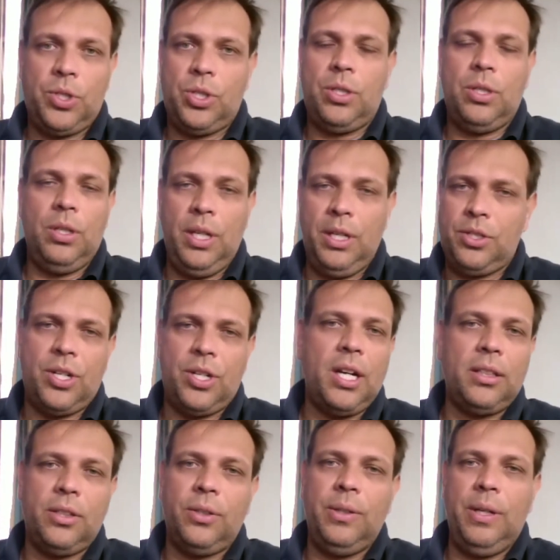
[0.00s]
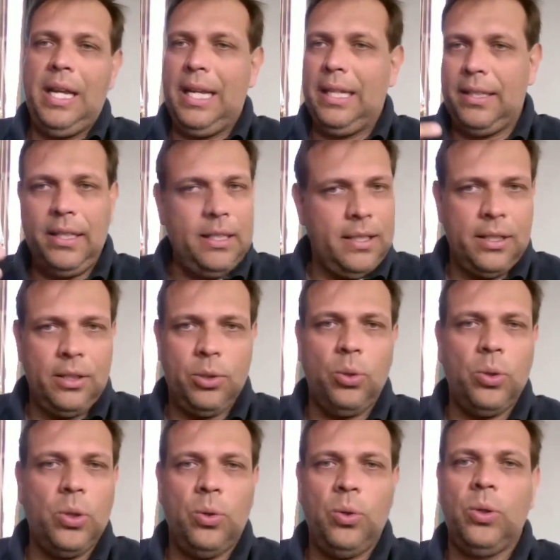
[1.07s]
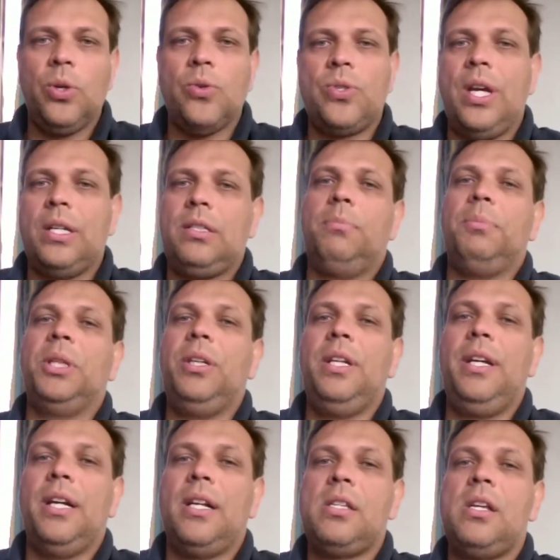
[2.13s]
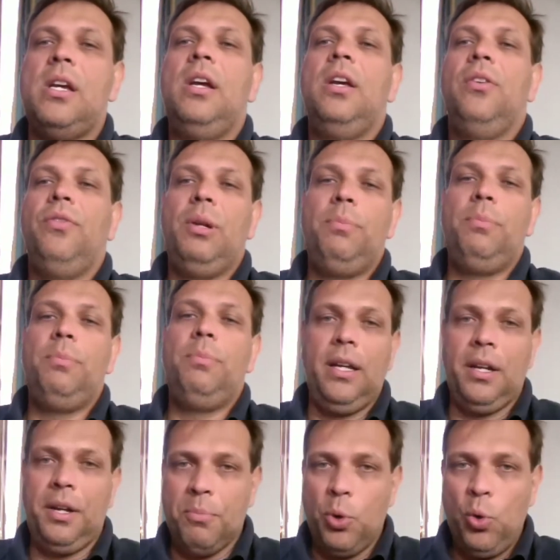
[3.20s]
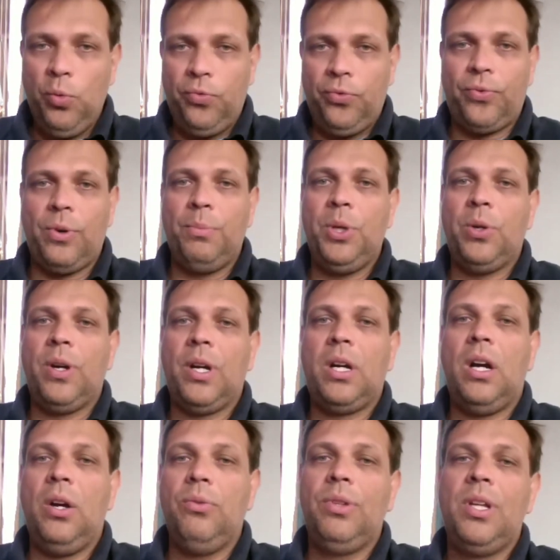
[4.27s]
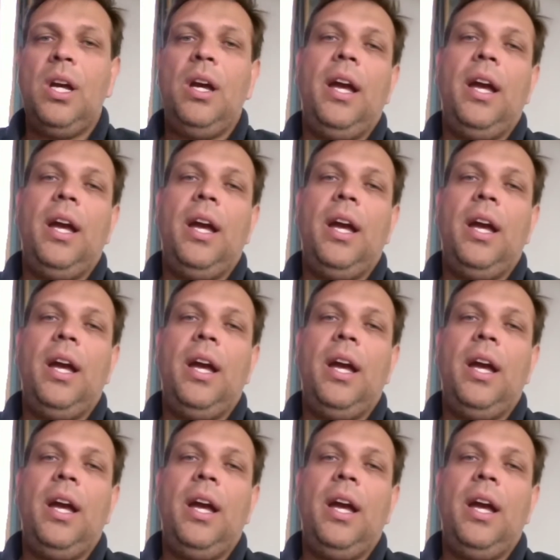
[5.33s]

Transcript: instructor related and all those extra materials will be removed from your account,